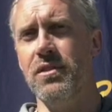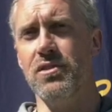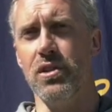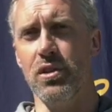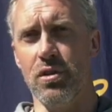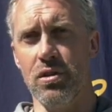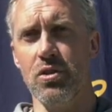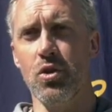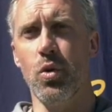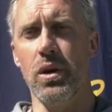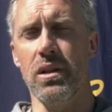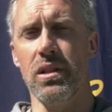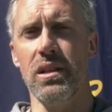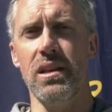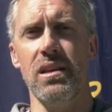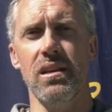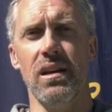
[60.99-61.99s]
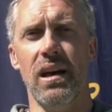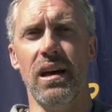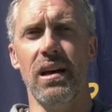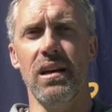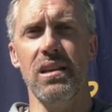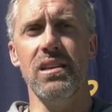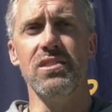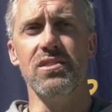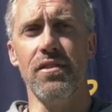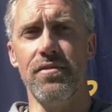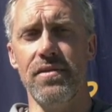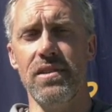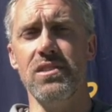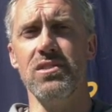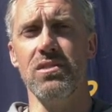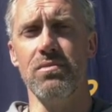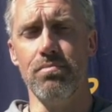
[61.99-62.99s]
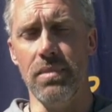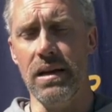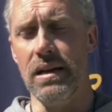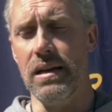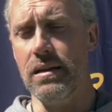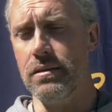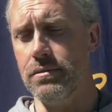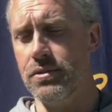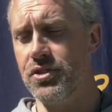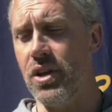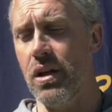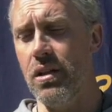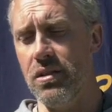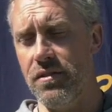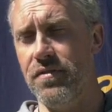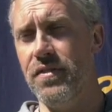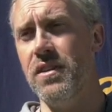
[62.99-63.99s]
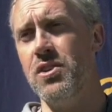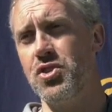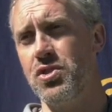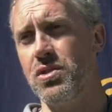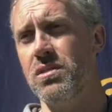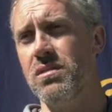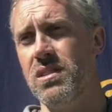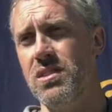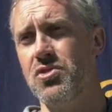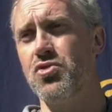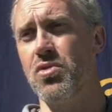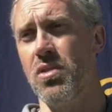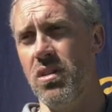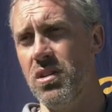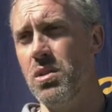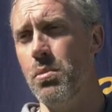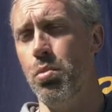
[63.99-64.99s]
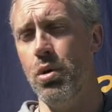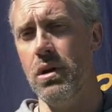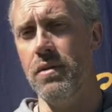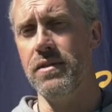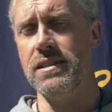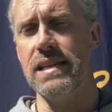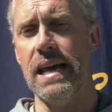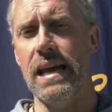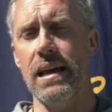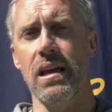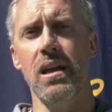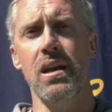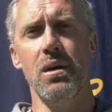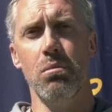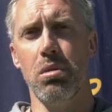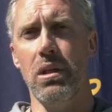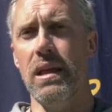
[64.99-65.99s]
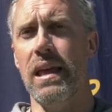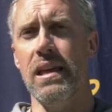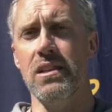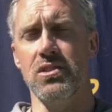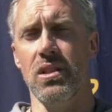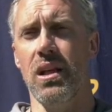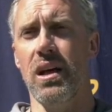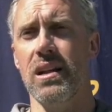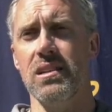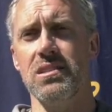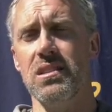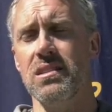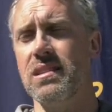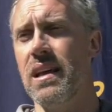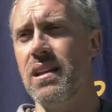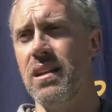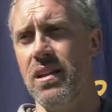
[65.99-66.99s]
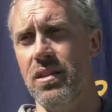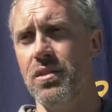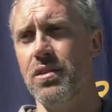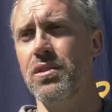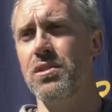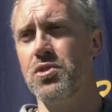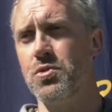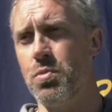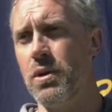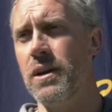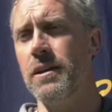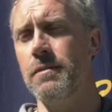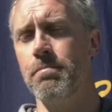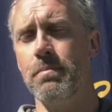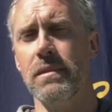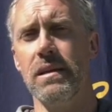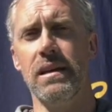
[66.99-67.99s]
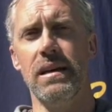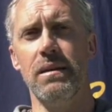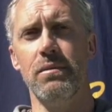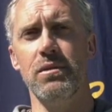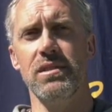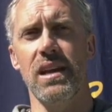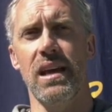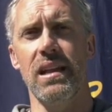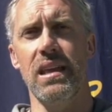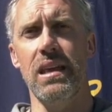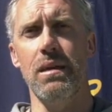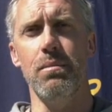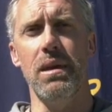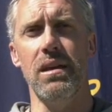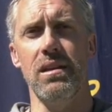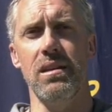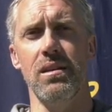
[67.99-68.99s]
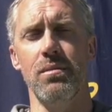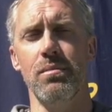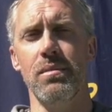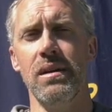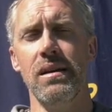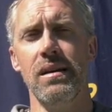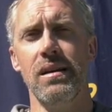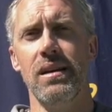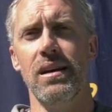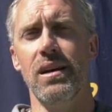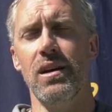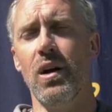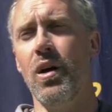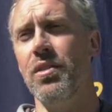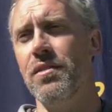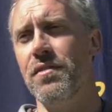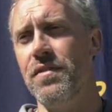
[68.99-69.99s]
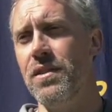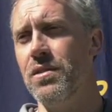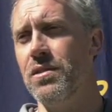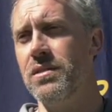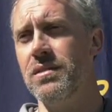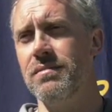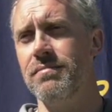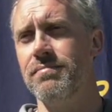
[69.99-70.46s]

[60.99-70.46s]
He's learned quickly. He's a solid finisher. He's strong at the point of attack. Blake Ancelotis has had another good spring. He's got to keep getting him on the field.